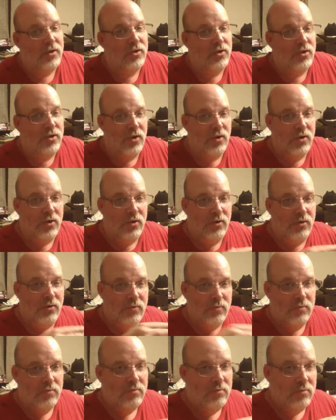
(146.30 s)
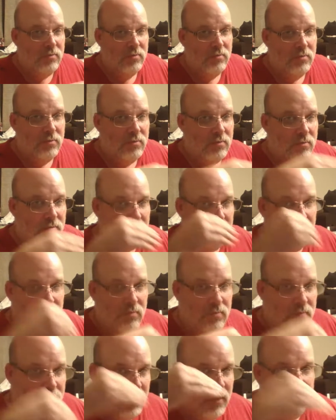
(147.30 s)
show you
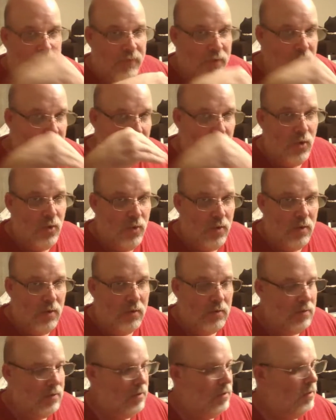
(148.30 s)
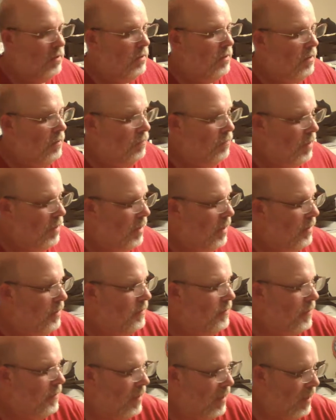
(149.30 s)
the view, but
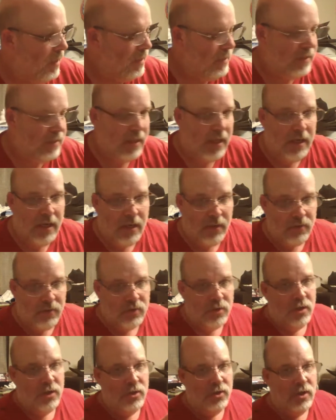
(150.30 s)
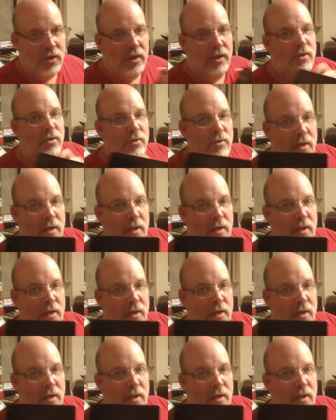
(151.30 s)
I decided I was going to try to do